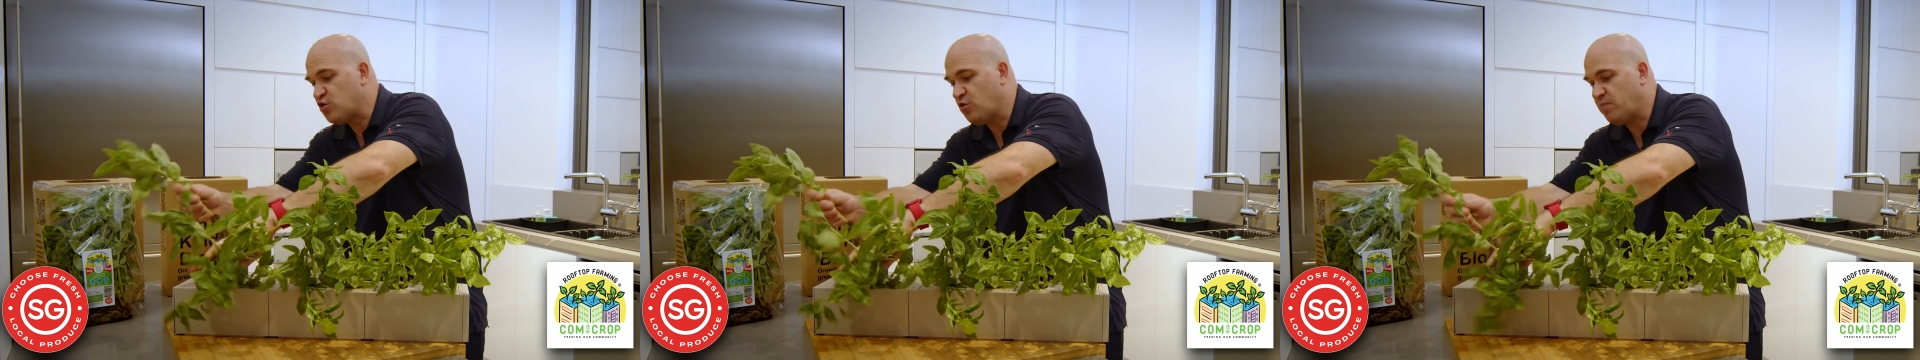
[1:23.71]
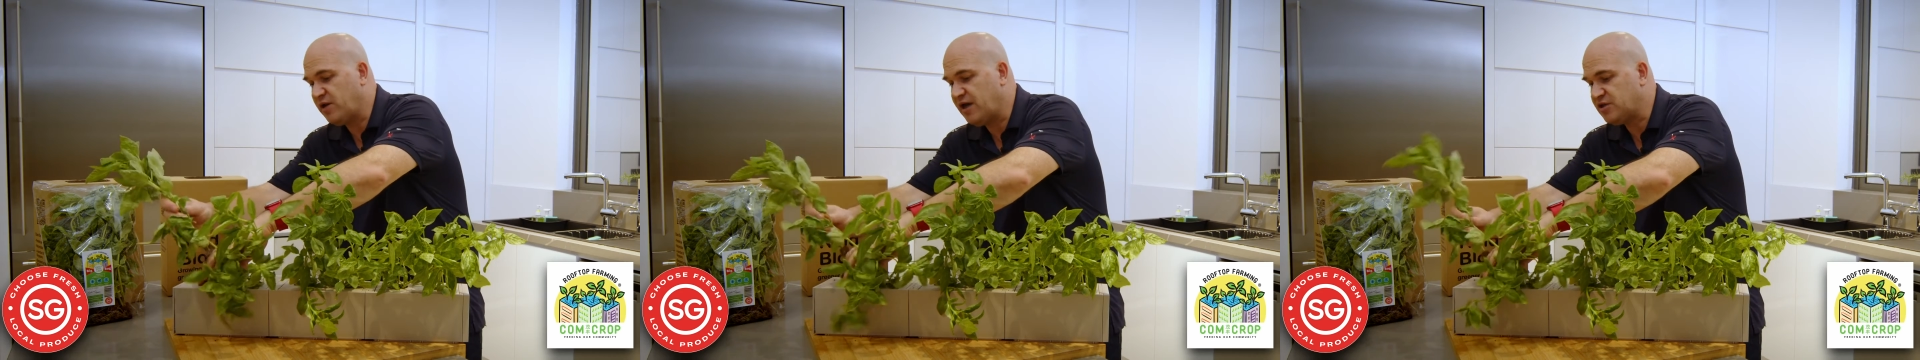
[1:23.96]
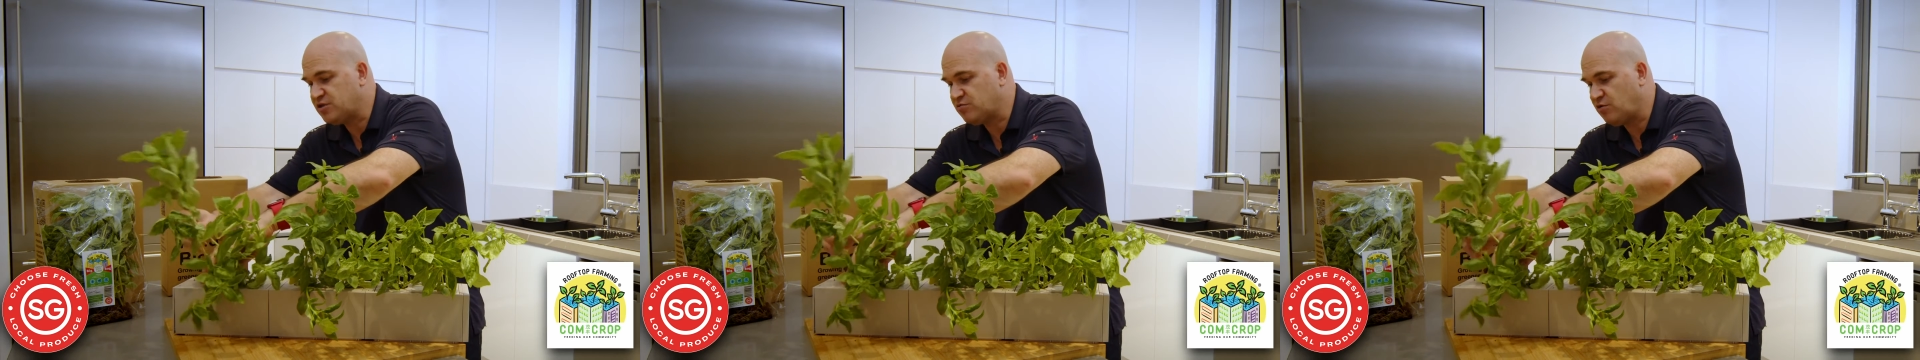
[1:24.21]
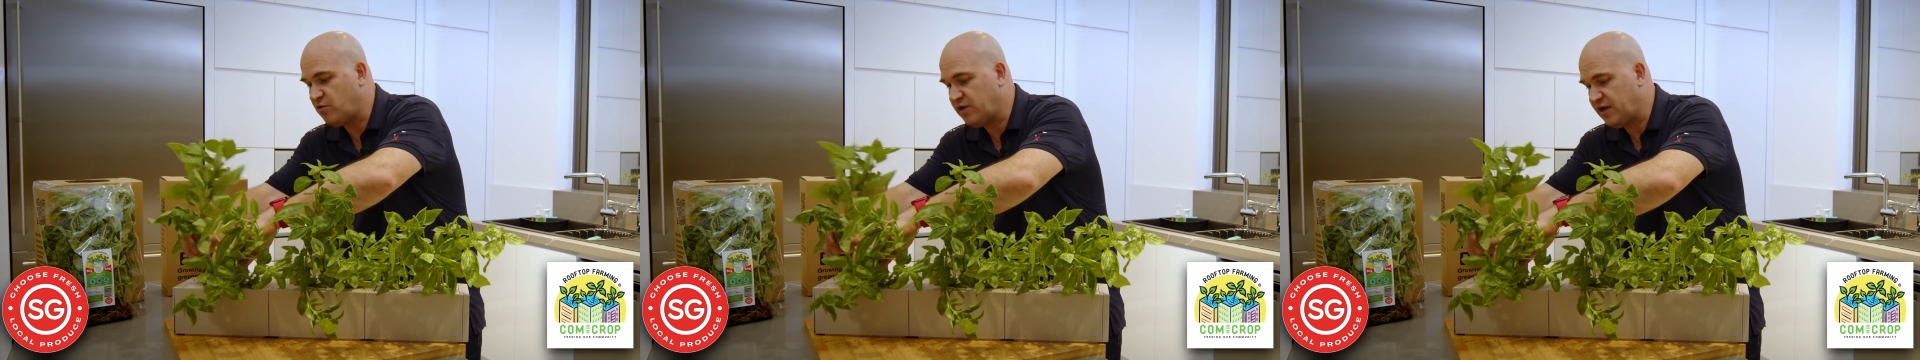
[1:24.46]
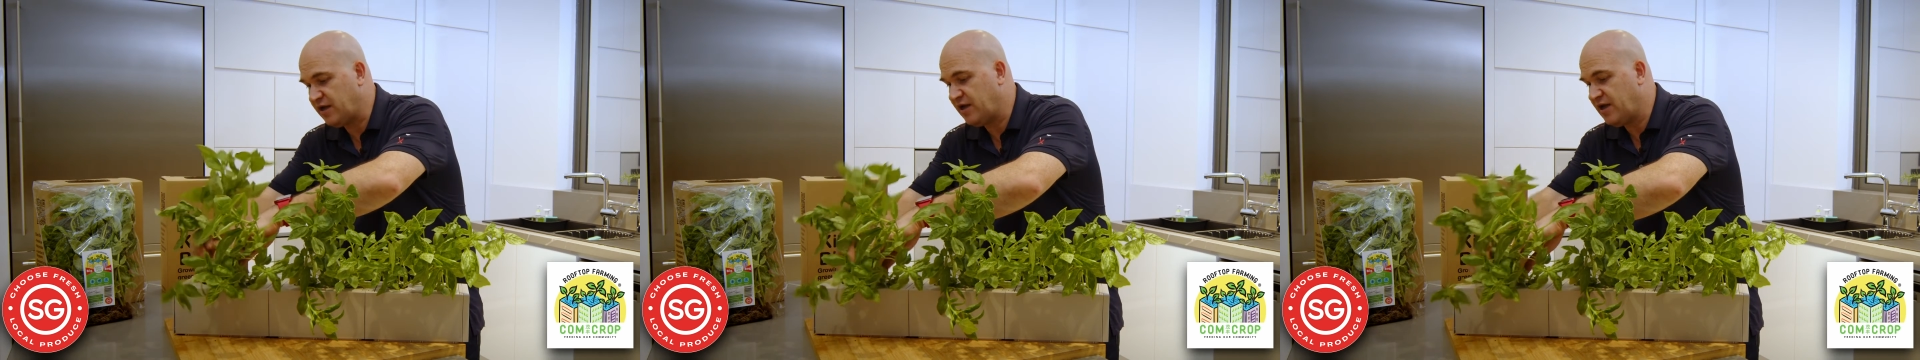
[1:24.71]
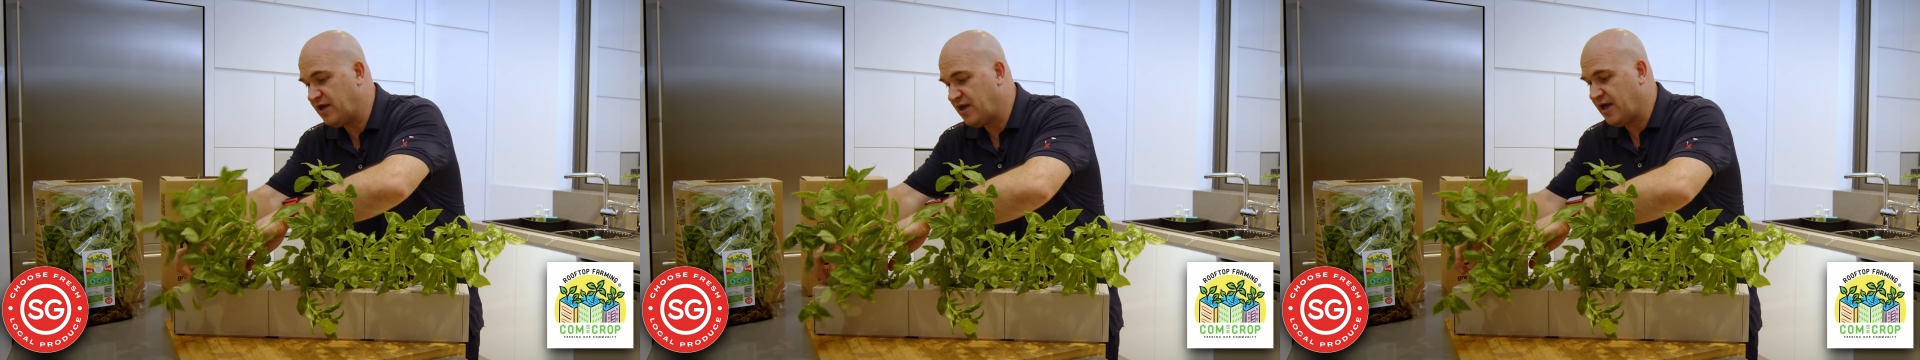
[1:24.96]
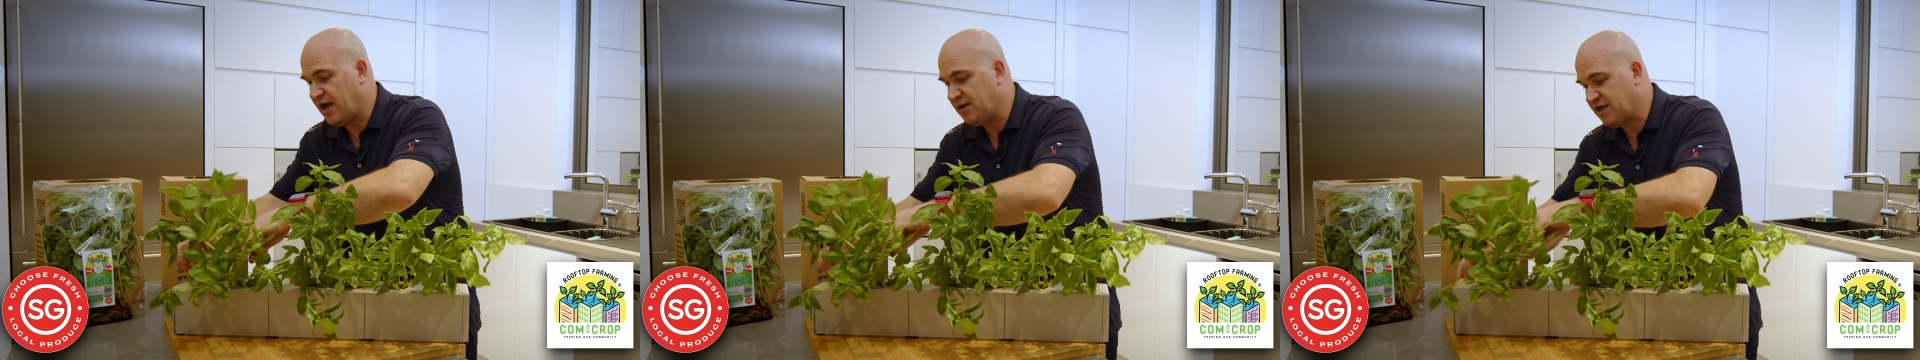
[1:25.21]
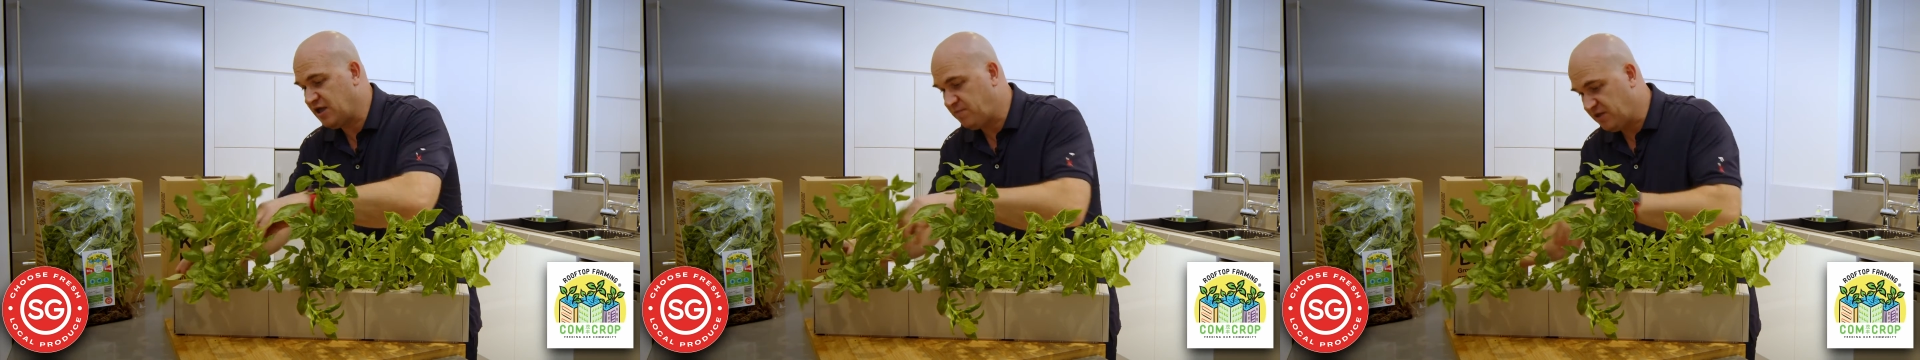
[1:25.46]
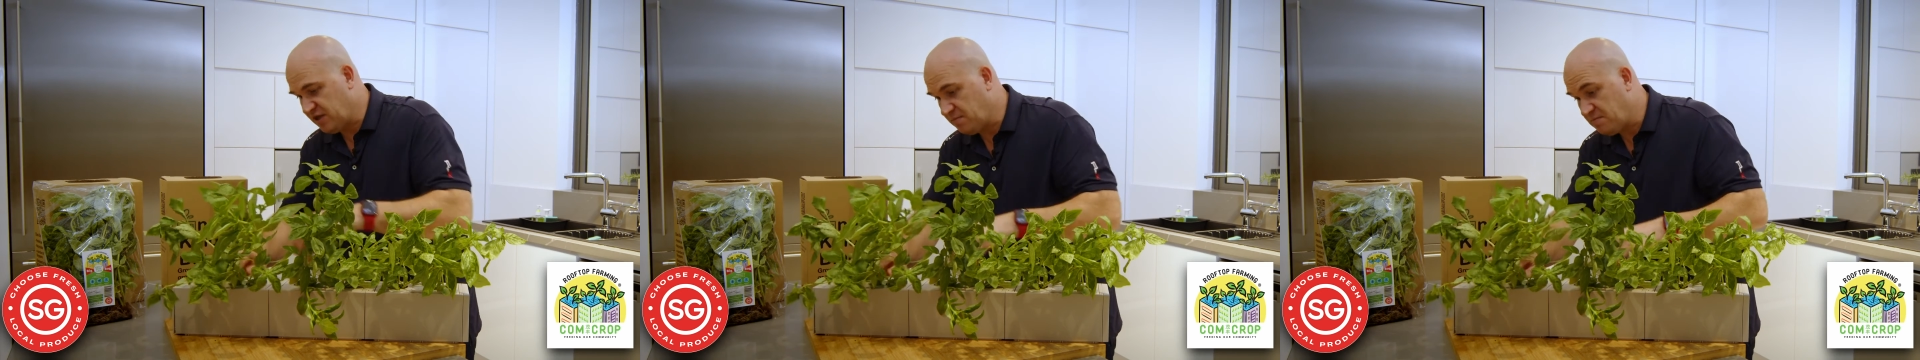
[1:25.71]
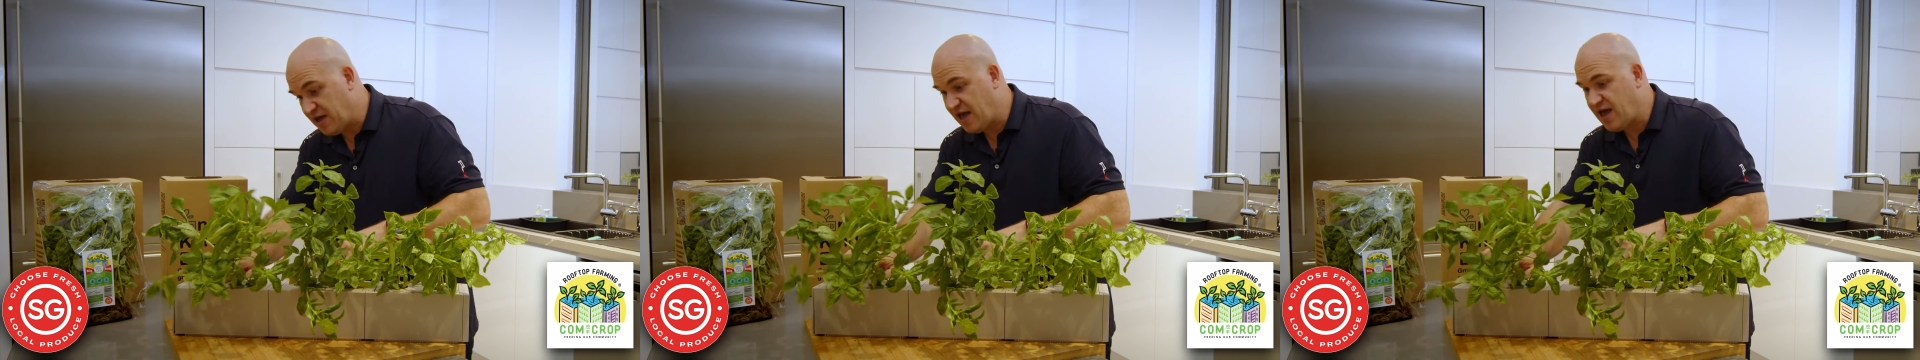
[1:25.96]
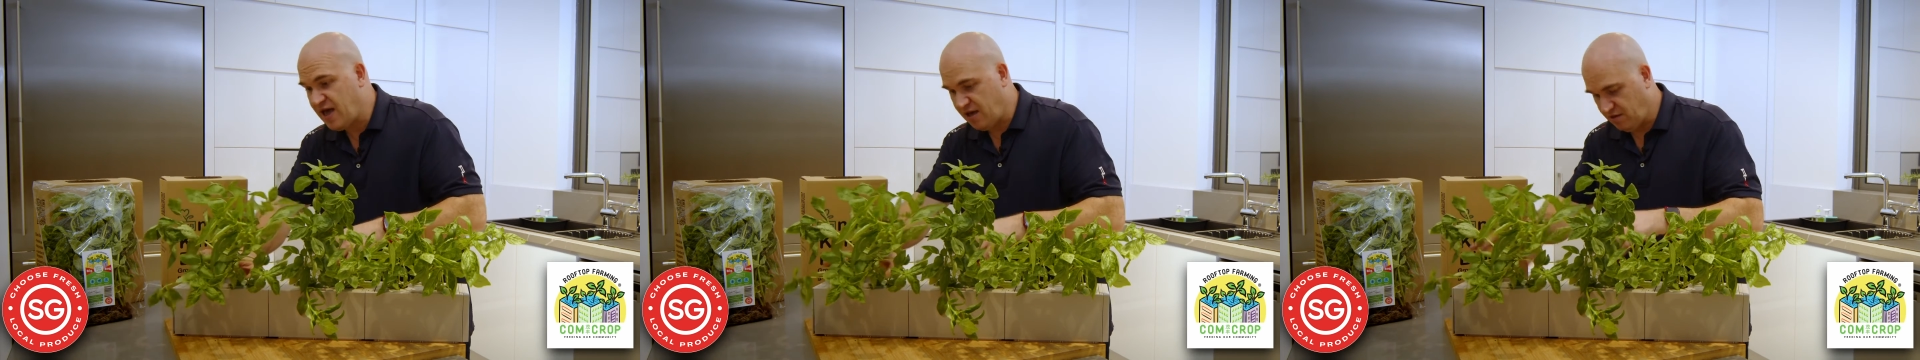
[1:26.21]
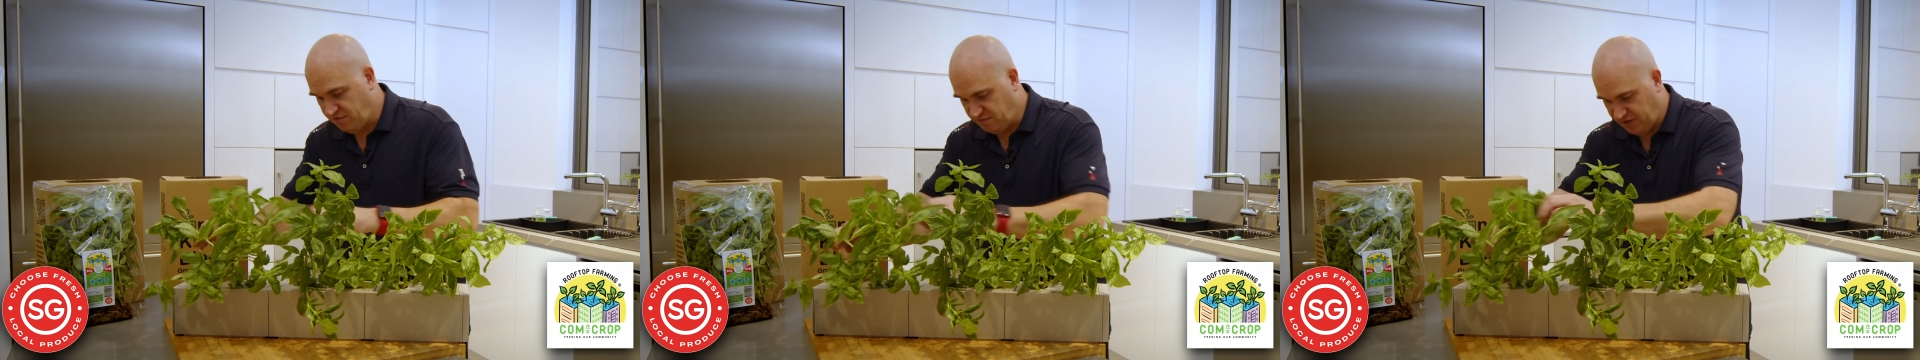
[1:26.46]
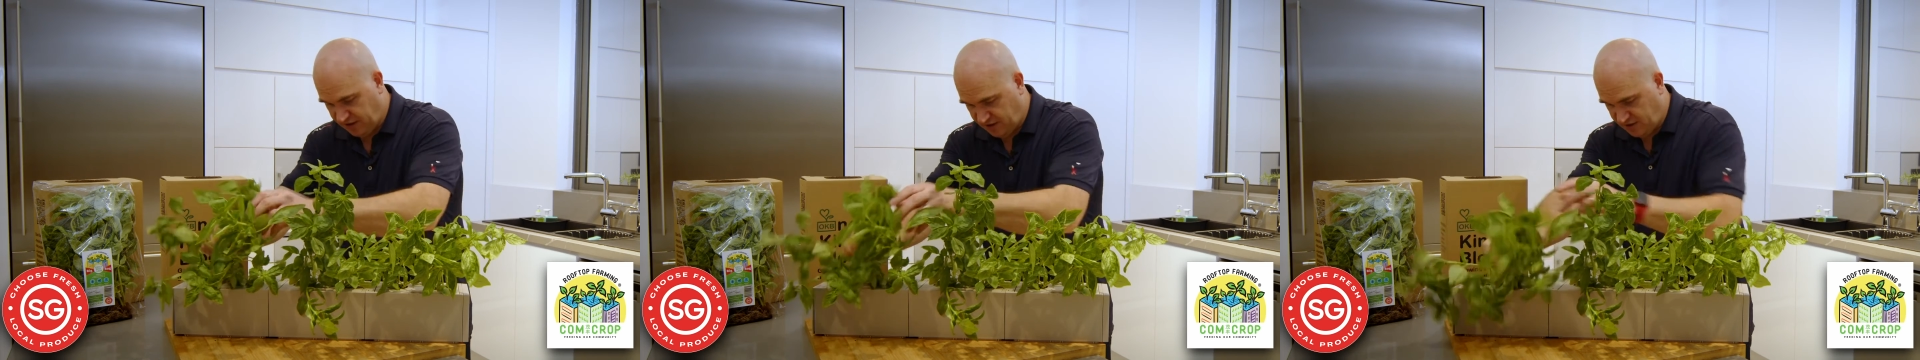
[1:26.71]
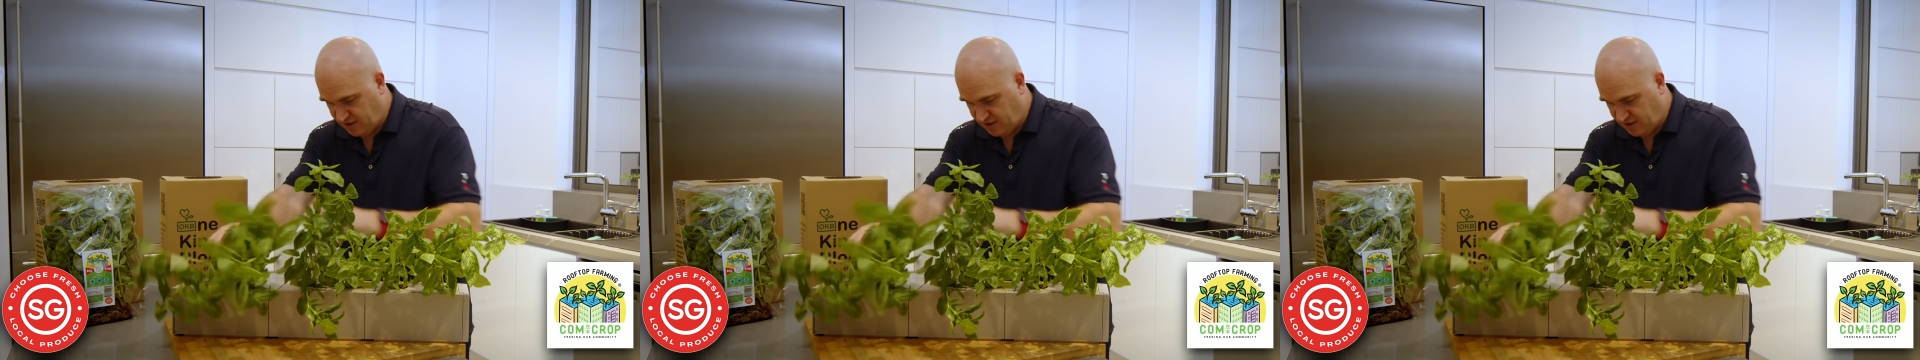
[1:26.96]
your plants growing and keeping them healthy.